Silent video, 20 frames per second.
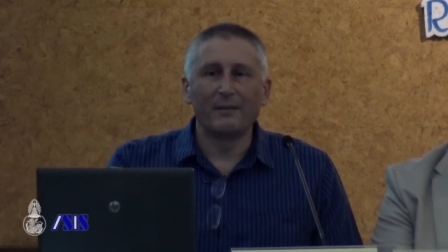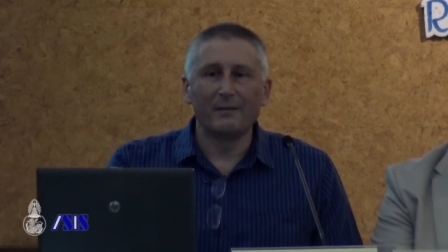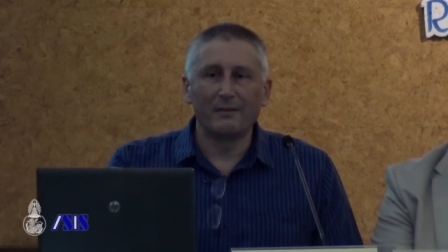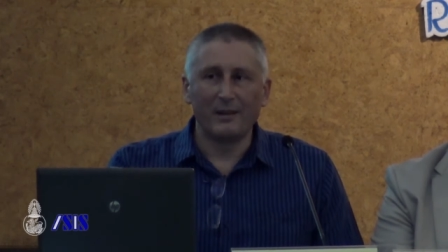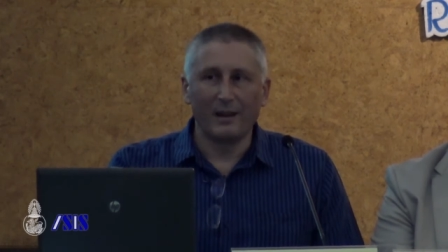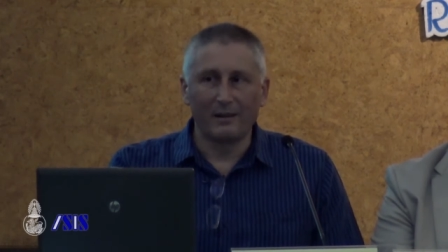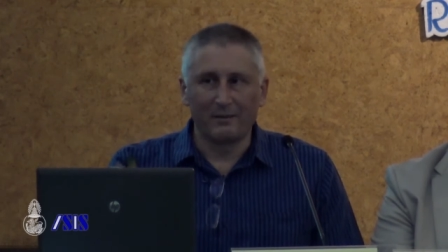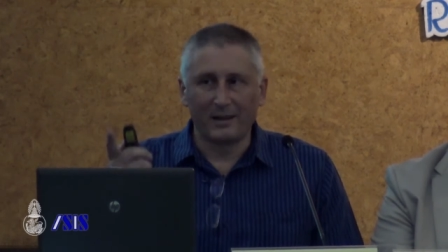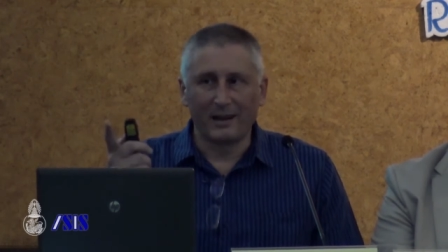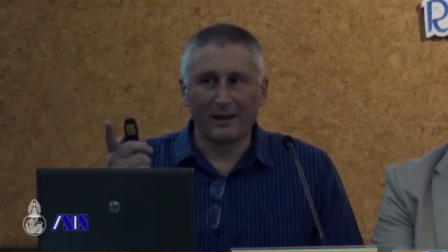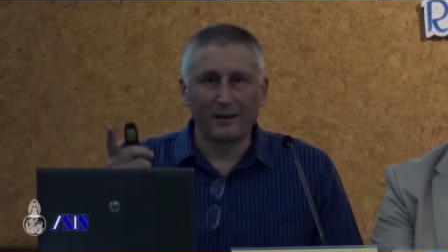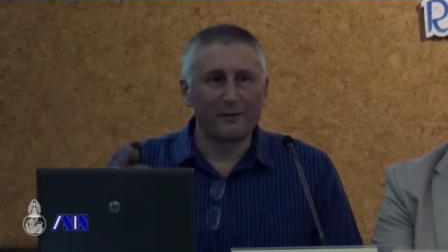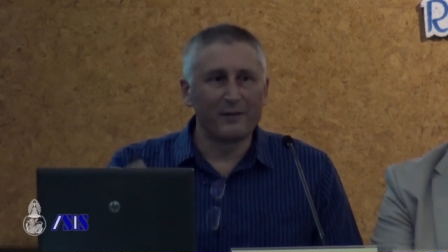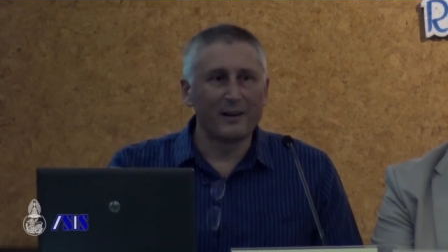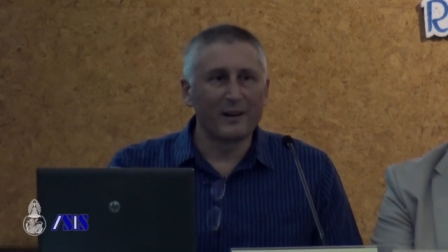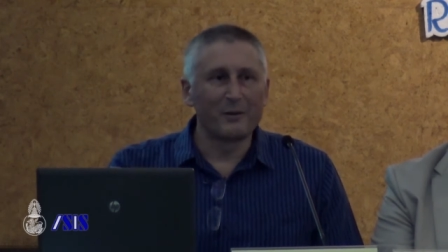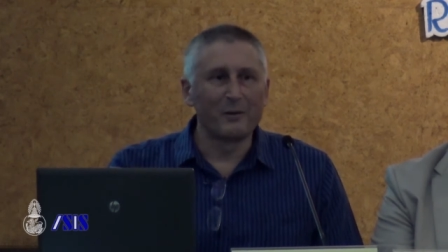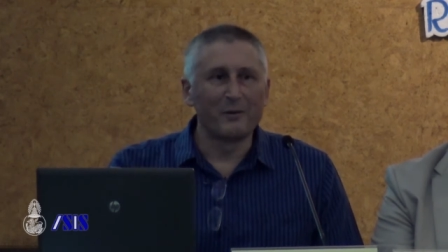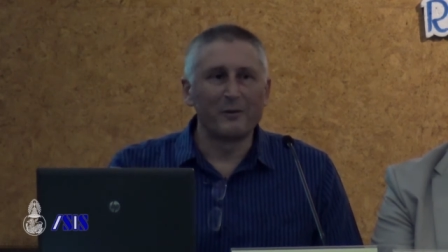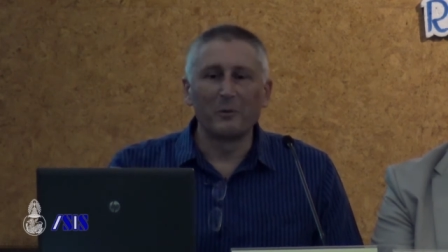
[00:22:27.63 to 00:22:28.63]
Yeah, take a
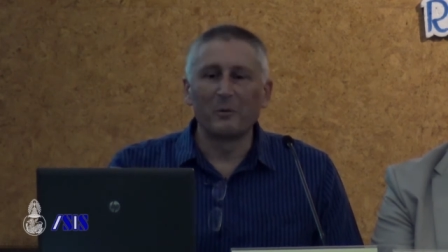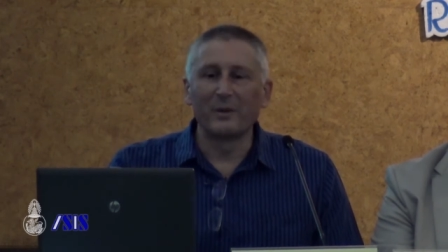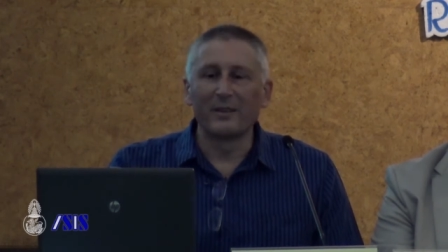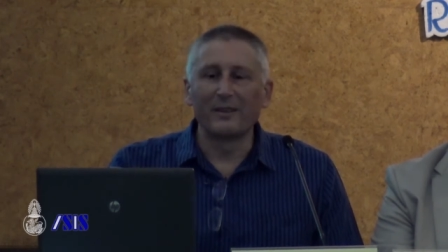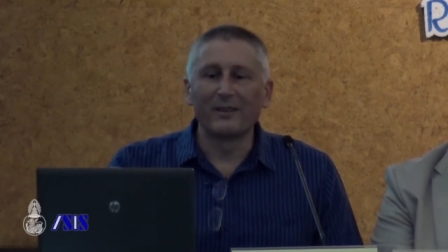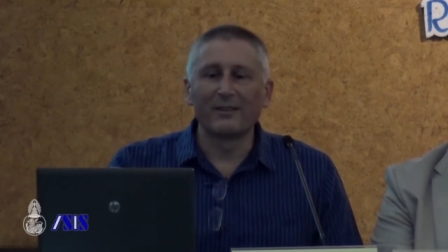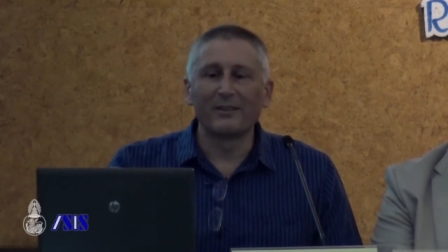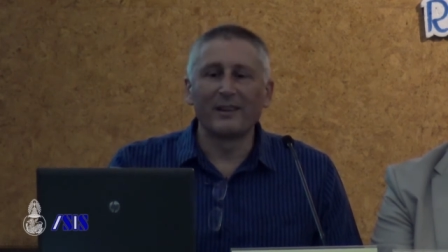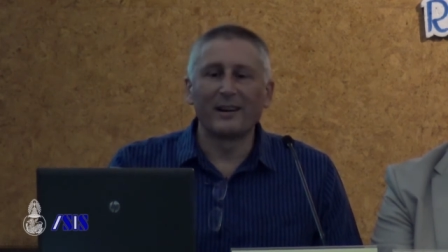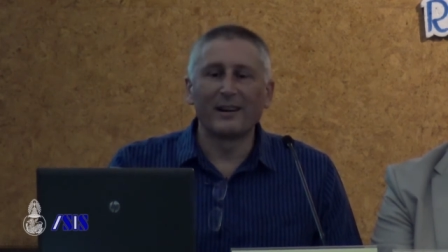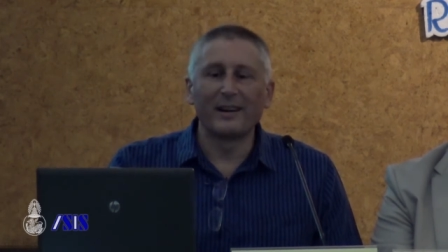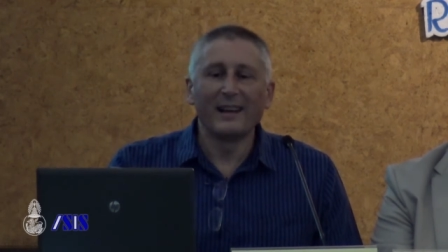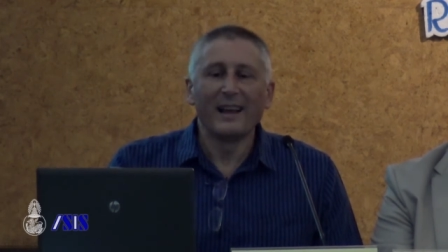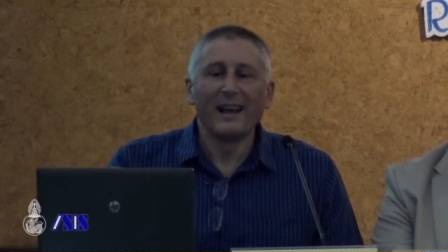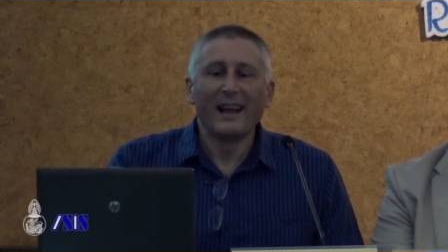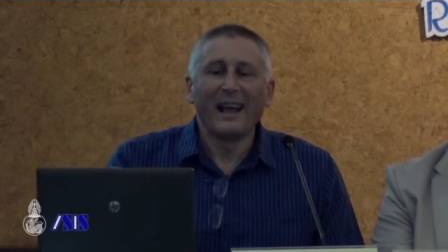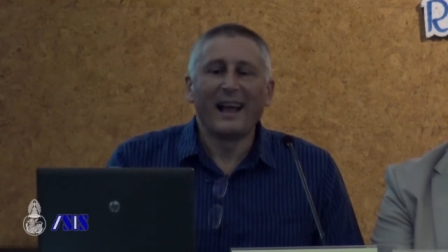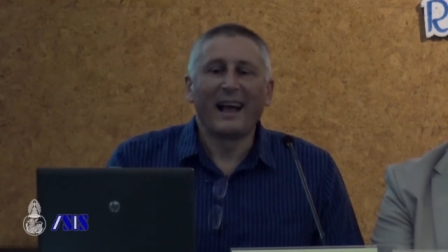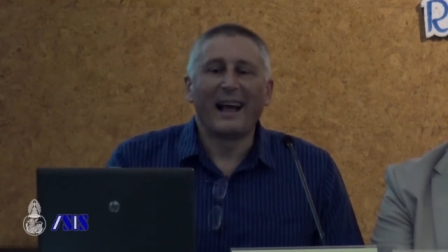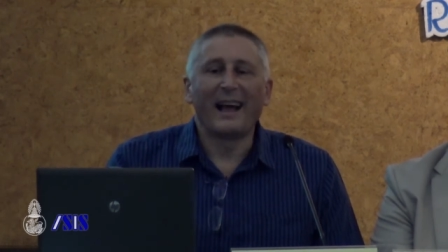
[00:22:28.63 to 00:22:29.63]
photo if you want this slide.
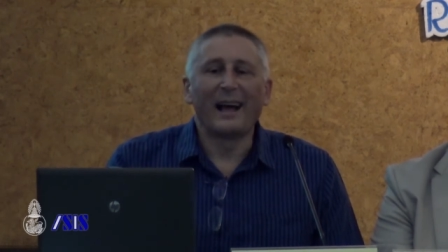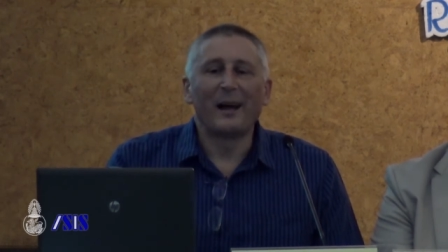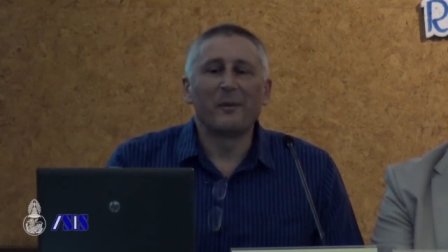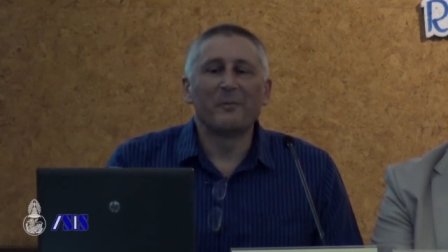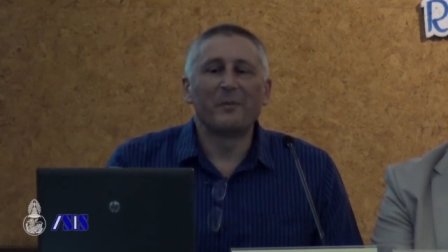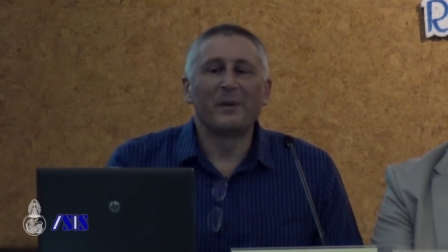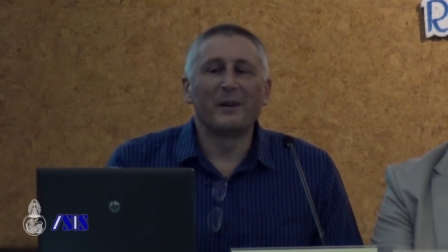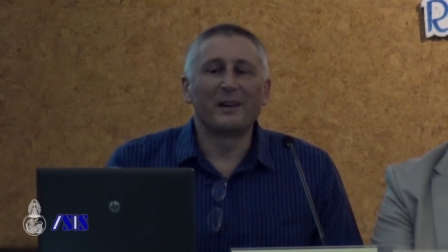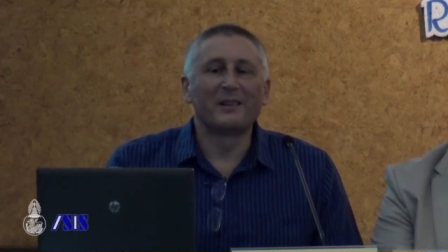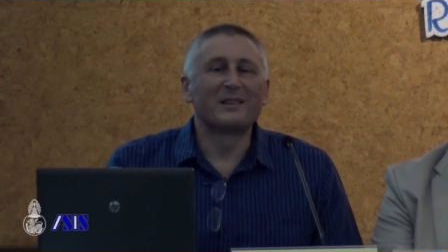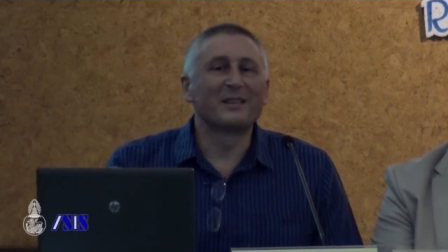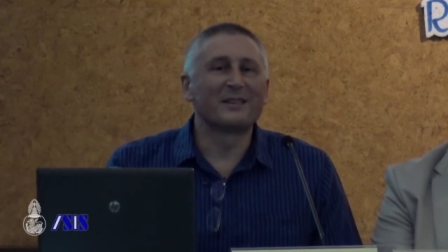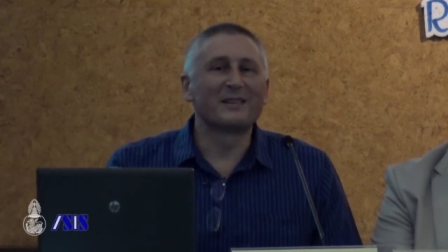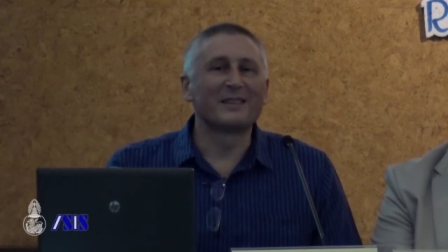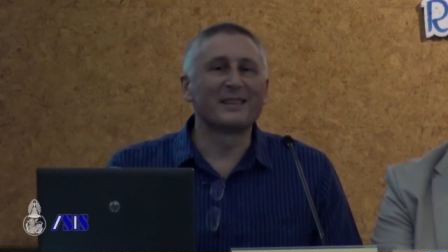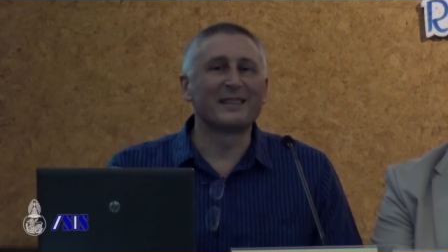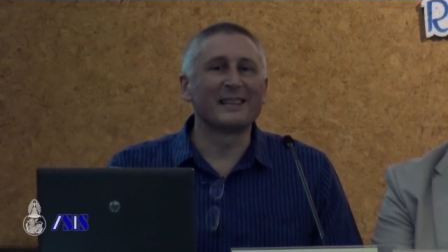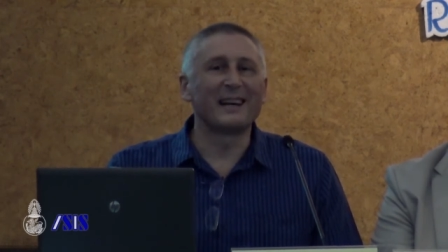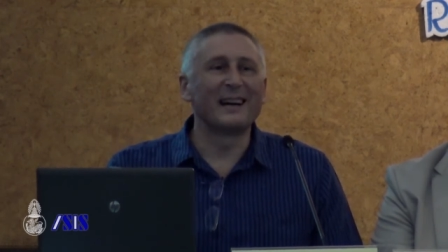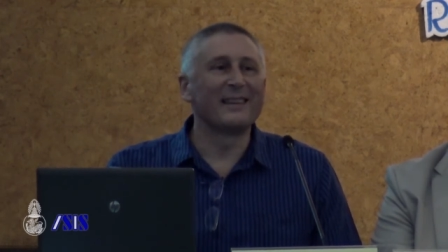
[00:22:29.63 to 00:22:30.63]
But just
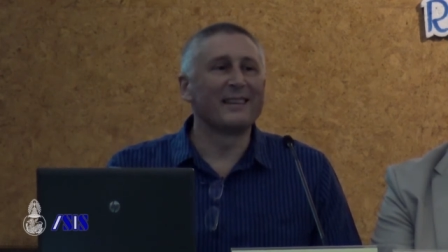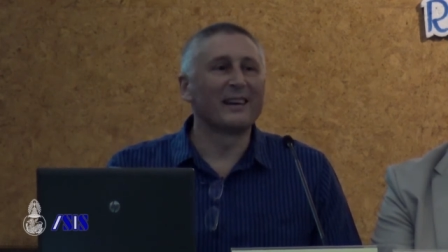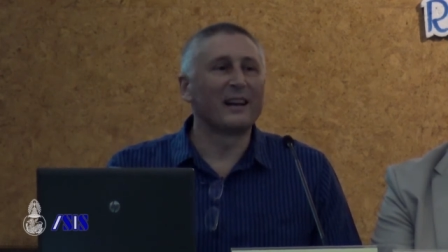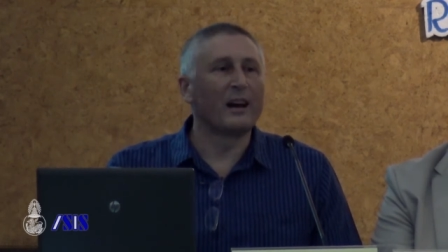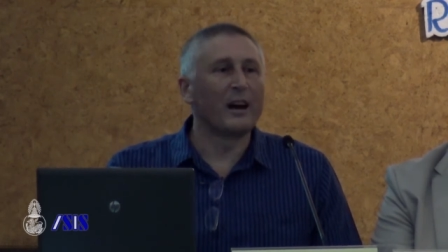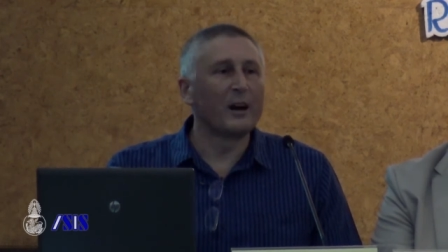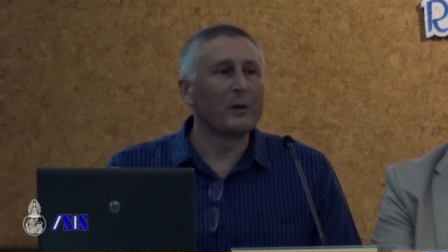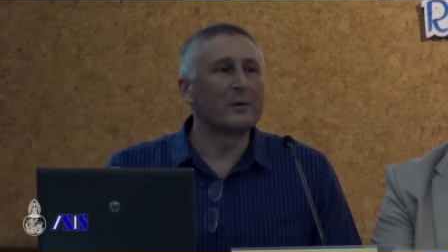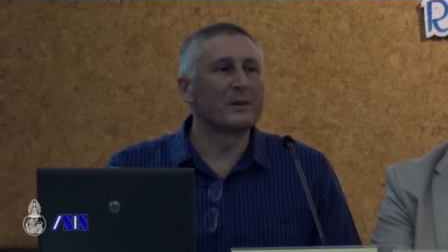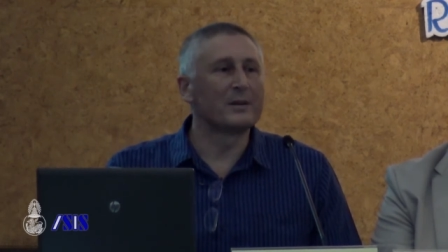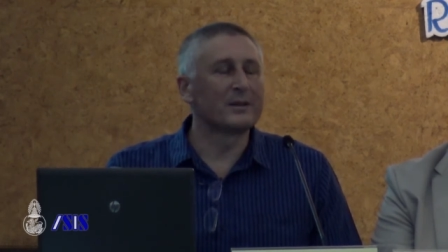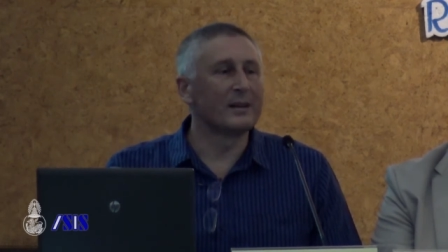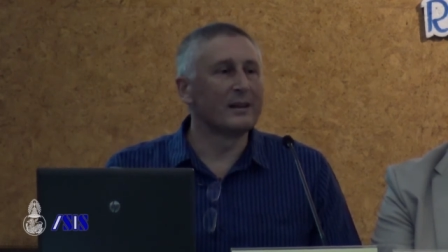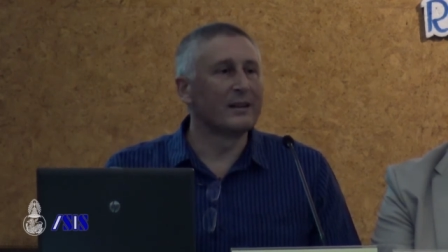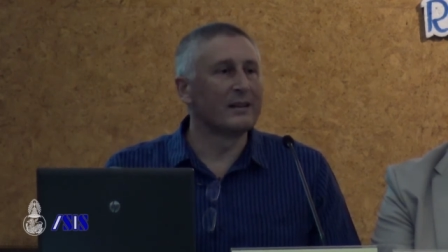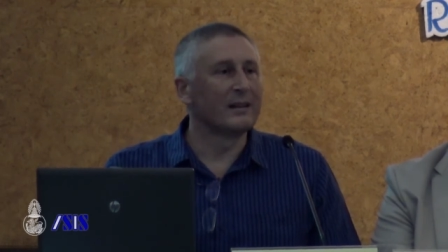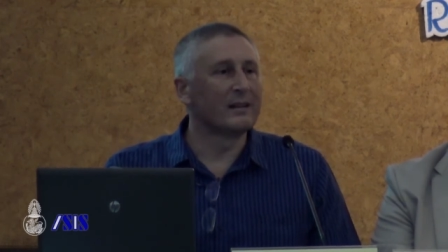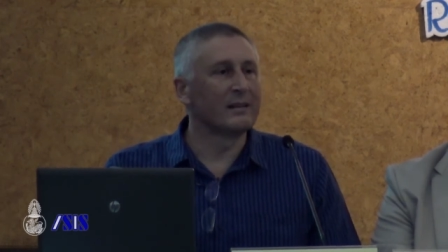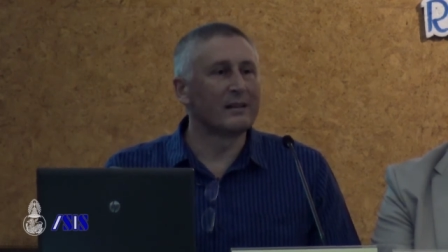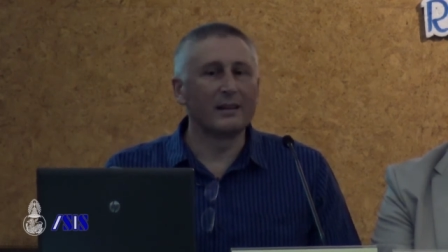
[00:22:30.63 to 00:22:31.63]
to say that I would see
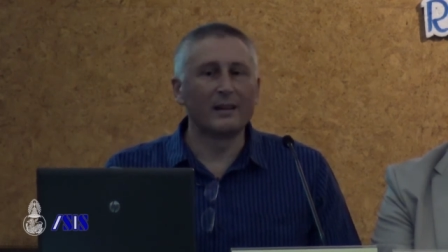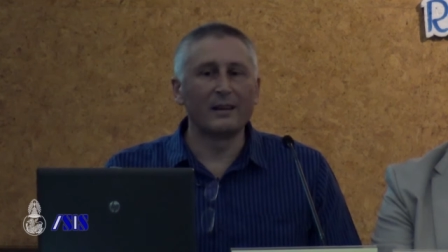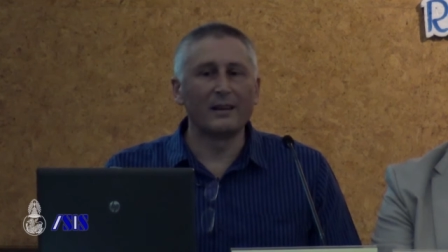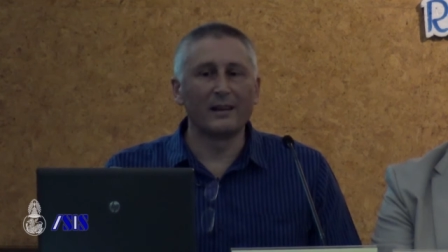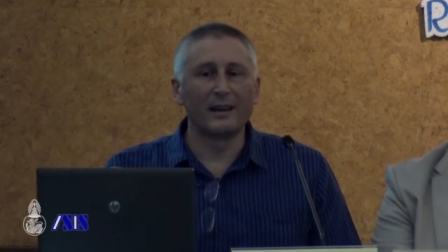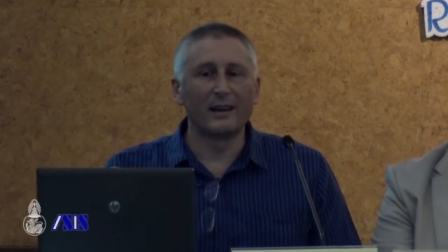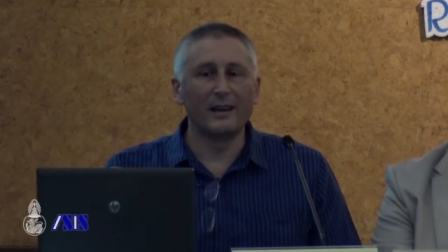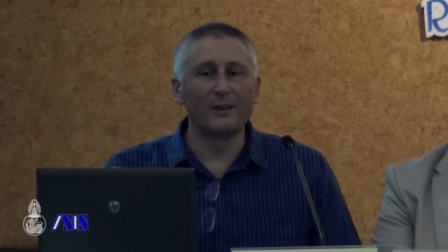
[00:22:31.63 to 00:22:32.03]
that the